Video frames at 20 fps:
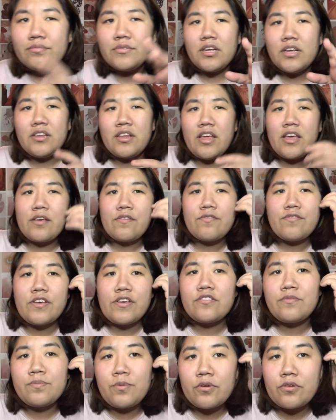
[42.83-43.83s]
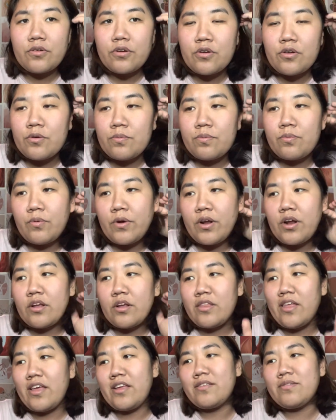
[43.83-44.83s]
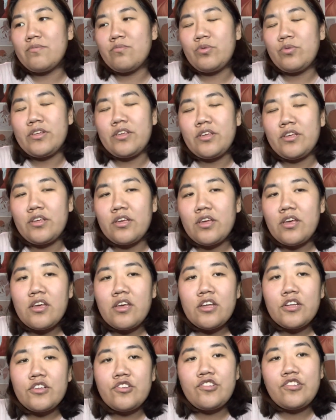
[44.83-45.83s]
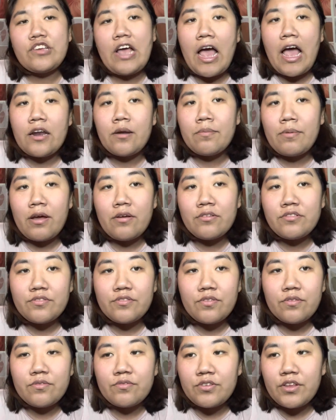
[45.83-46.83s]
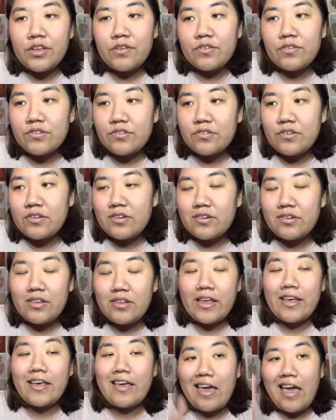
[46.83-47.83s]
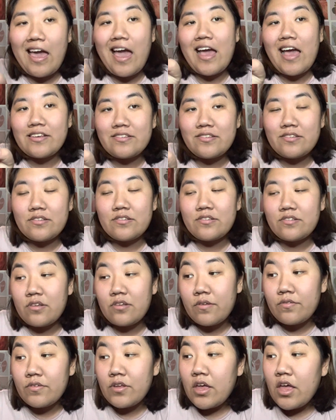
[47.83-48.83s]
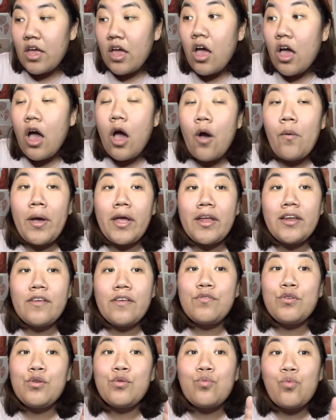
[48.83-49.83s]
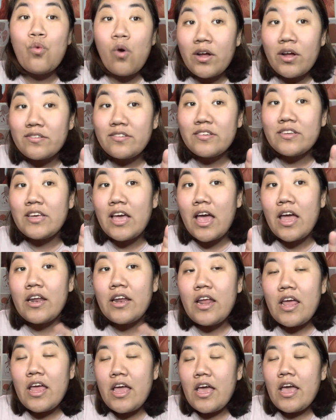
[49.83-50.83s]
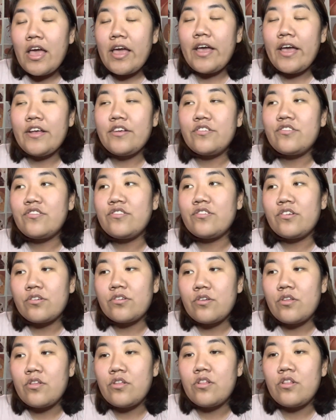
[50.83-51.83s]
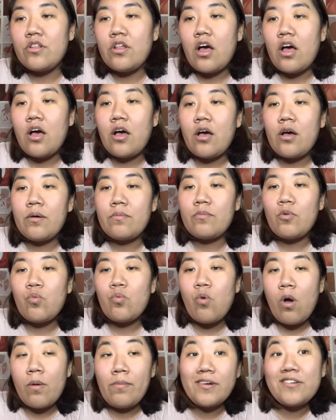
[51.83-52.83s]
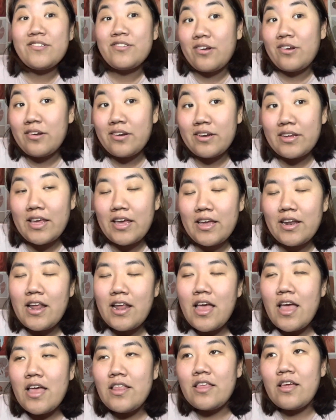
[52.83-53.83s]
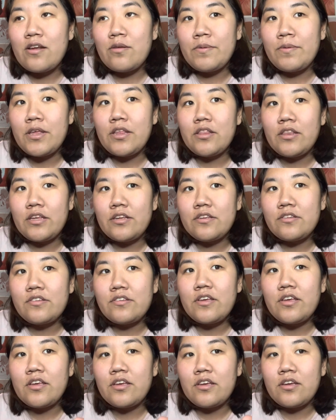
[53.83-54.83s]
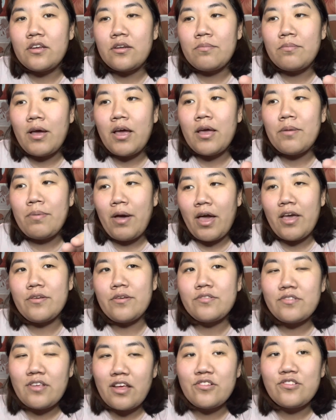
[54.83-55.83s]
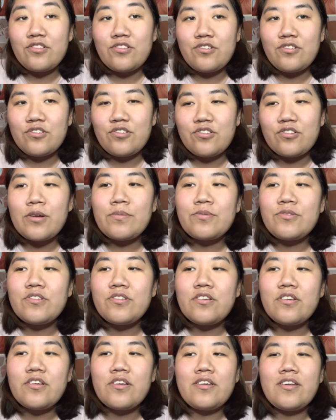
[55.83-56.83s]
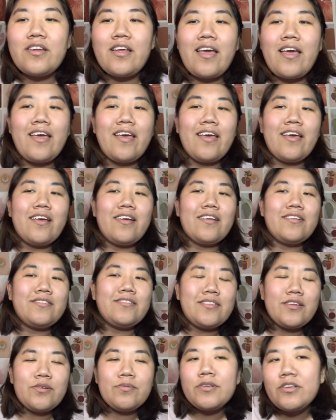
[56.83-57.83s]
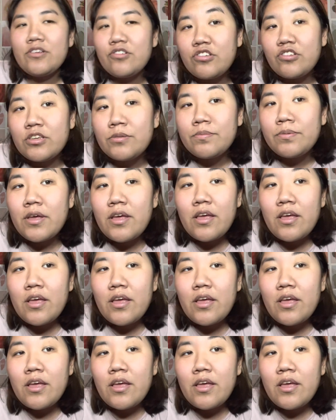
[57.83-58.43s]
like Facebook group where like we chat about different flavors and like hacks and stuff. Oh, and if you want to get a Cirkul Walmart starter kit, that'll be linked in my bio/description, and they're really cheap,